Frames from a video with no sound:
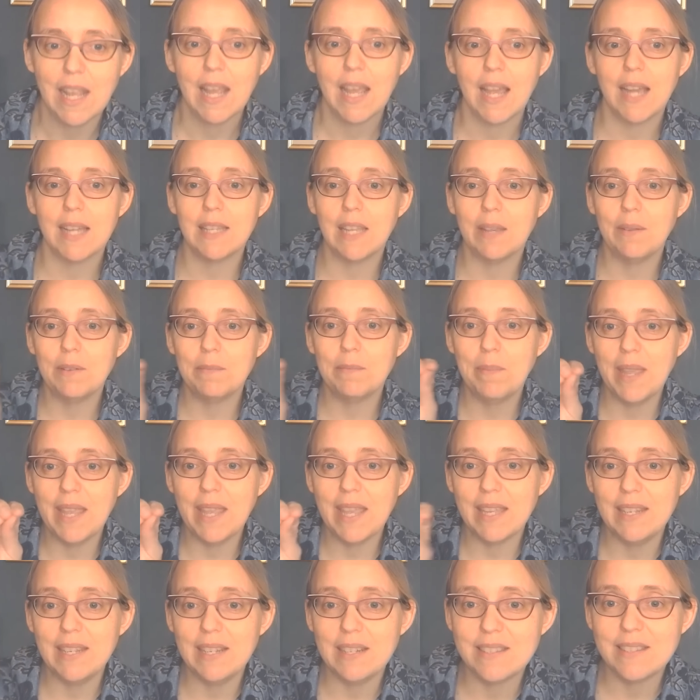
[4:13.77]
and they would
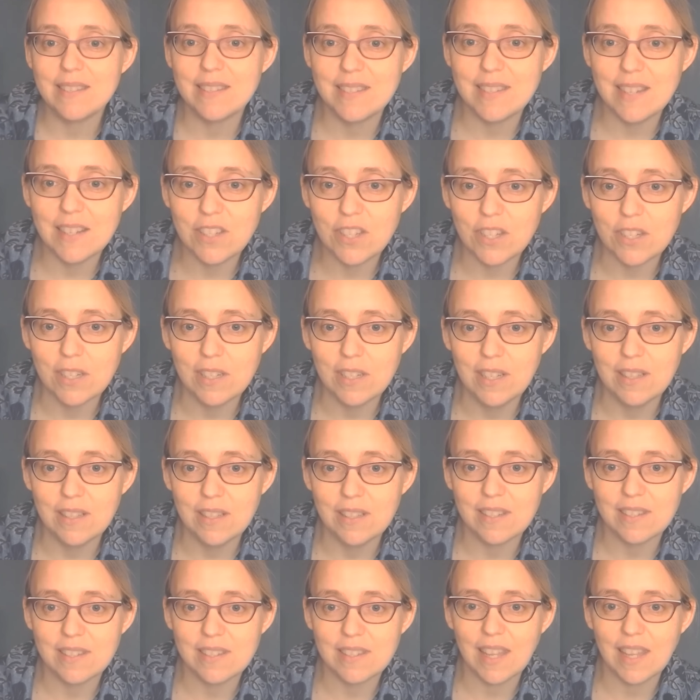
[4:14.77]
make an incision in
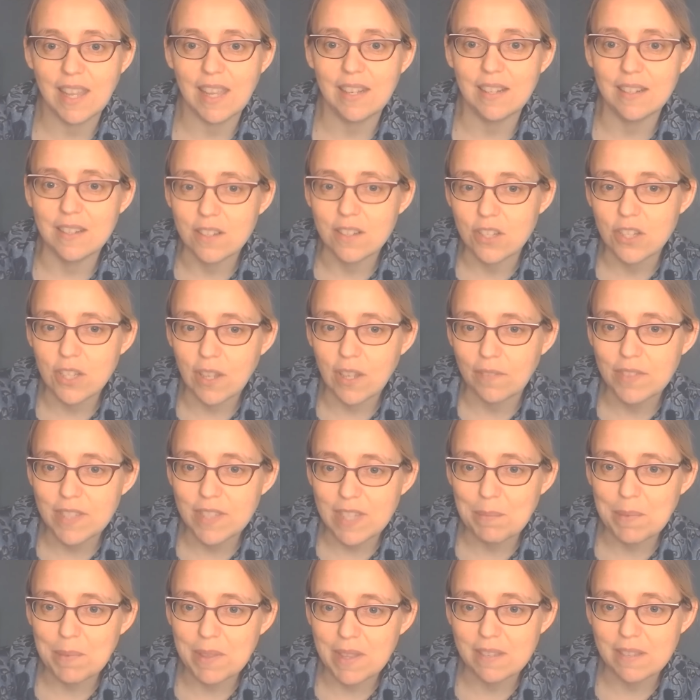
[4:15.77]
the skin and shove
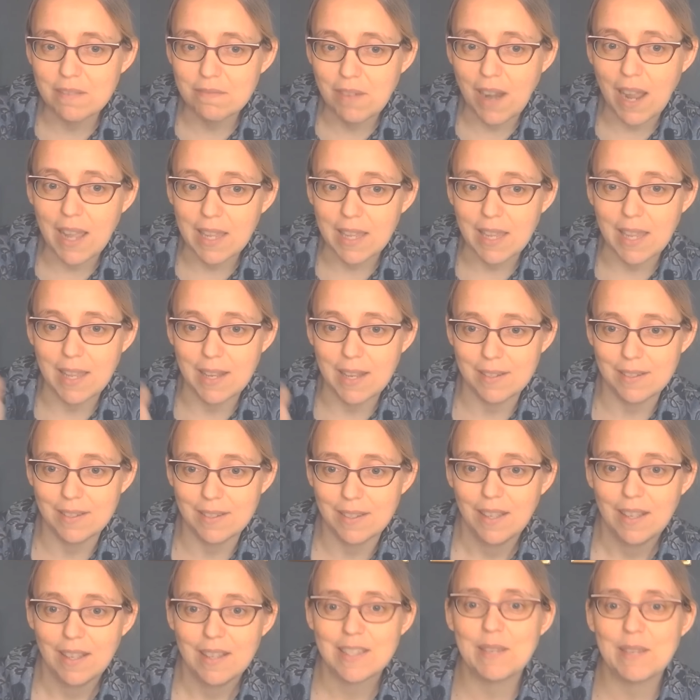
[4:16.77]
some of this rag in.
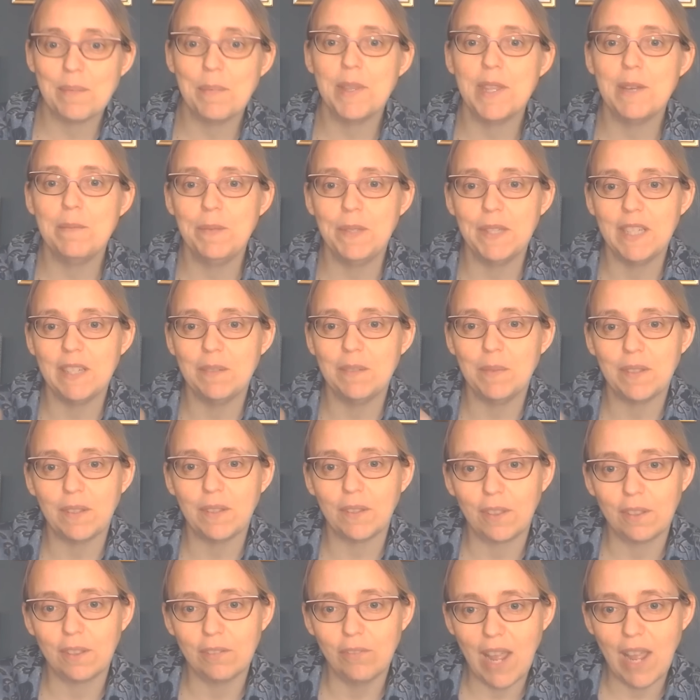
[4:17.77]
Some of them did it with a
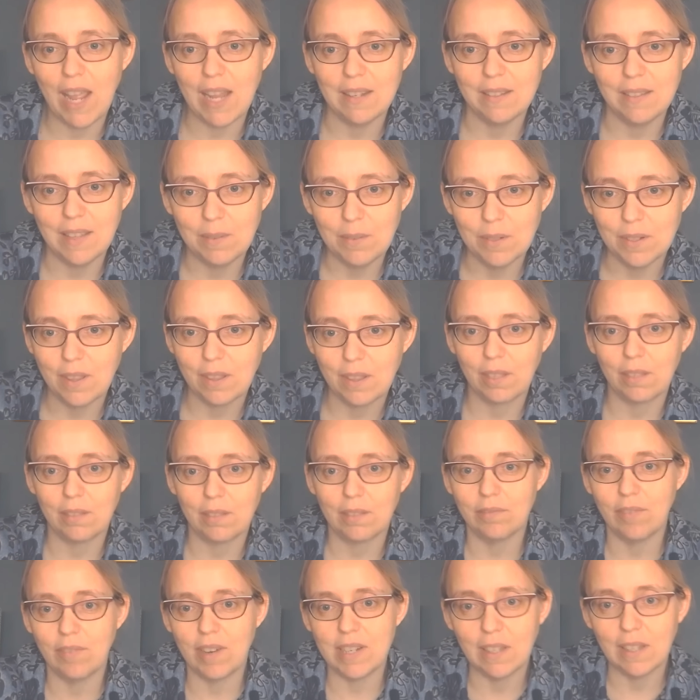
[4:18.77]
thread. They would
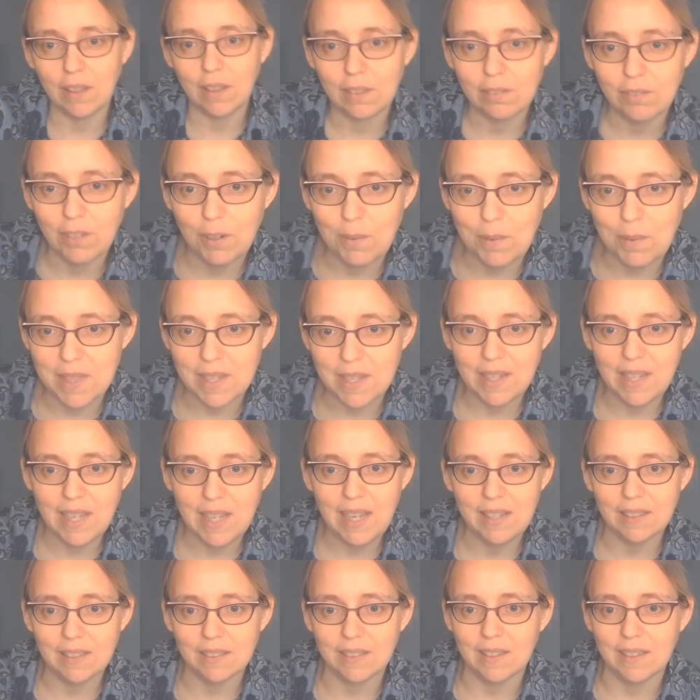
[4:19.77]
thread it through with a
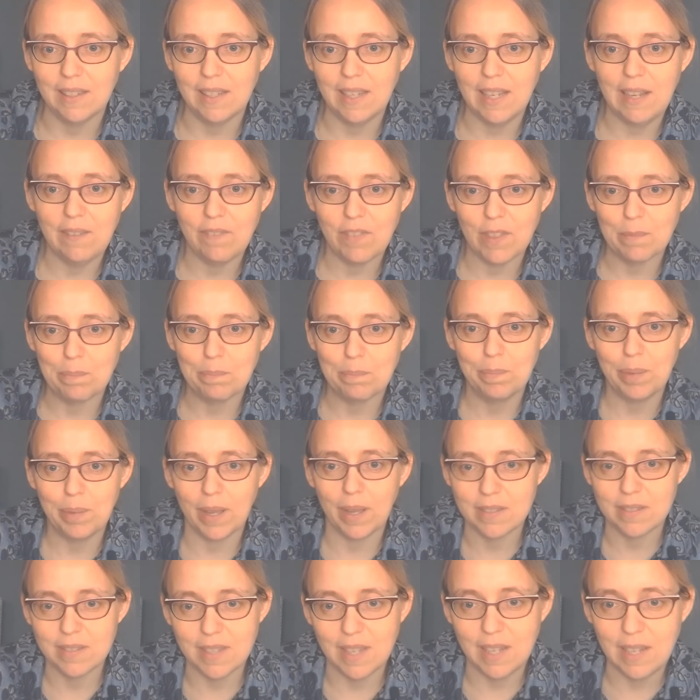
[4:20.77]
needle and leave the
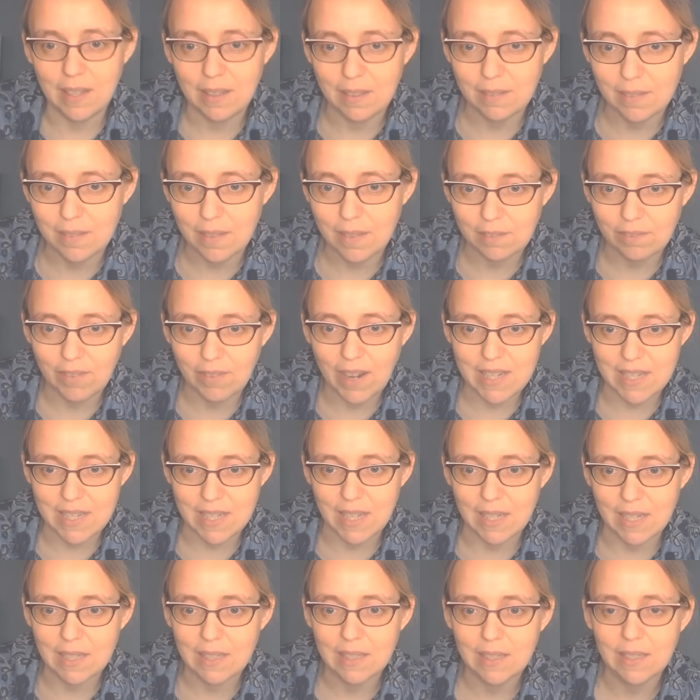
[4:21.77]
pussy thread
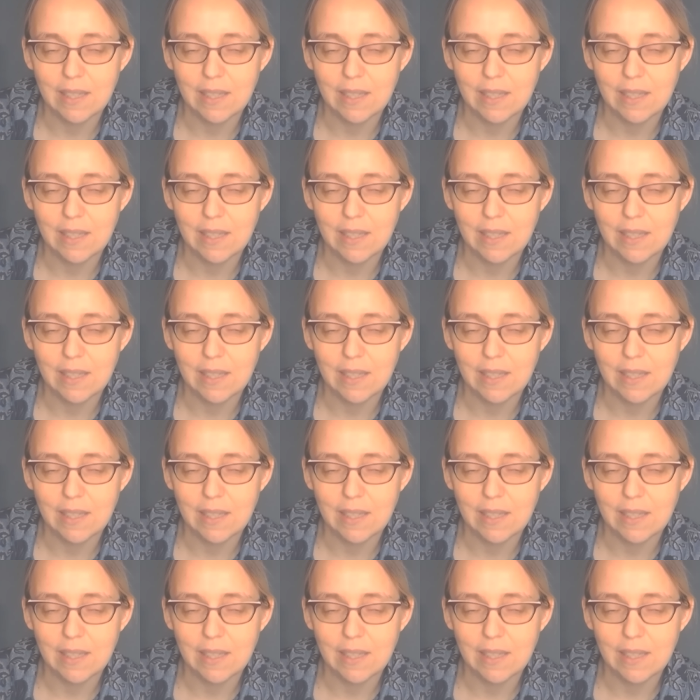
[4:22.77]
in.